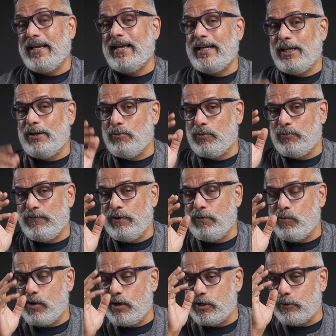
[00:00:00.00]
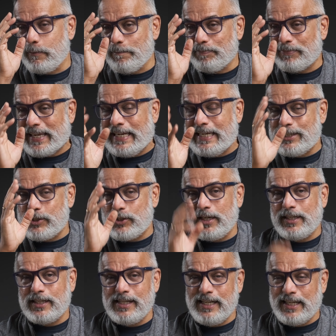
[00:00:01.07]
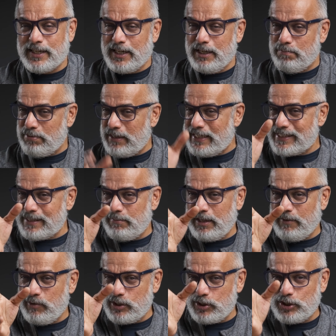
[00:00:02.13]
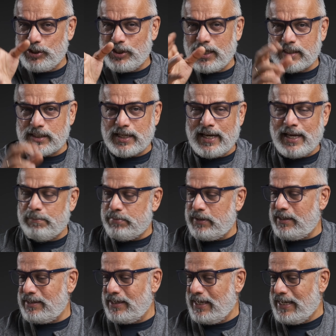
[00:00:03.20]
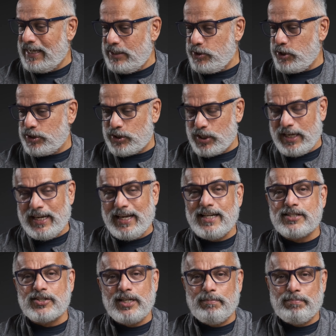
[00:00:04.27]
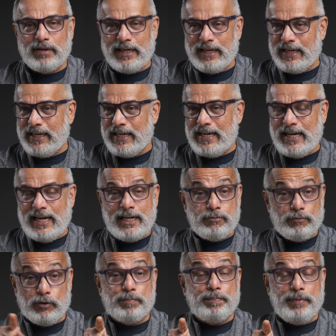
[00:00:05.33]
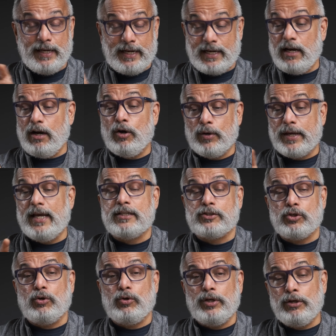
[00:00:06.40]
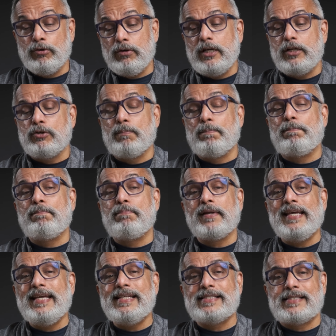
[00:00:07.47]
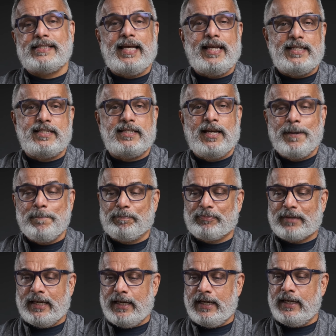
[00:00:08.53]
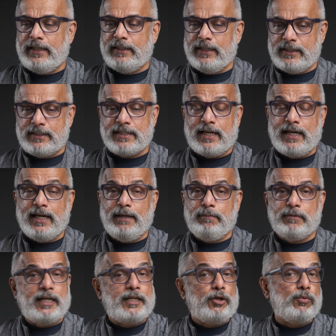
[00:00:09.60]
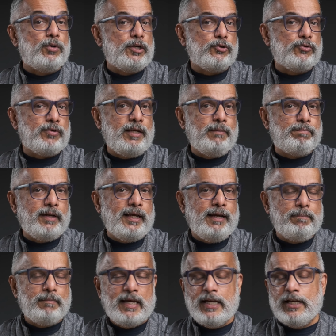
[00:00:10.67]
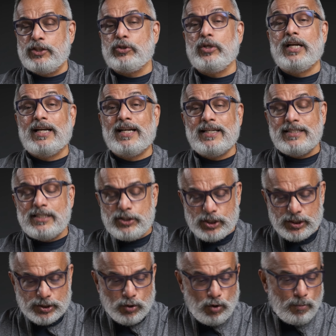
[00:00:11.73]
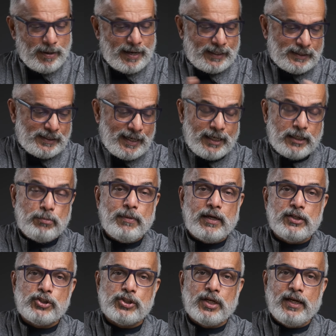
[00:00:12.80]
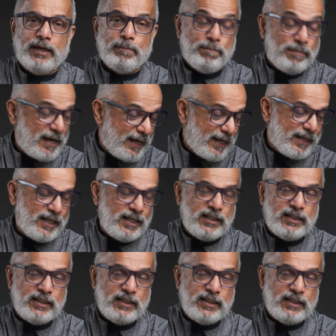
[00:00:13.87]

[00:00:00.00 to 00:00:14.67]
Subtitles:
and if you want to instantly replay something which has just happened, just hit replay, it would pick. Okay, so you need to preset the time that you want to replay. So it'll just go back that much back in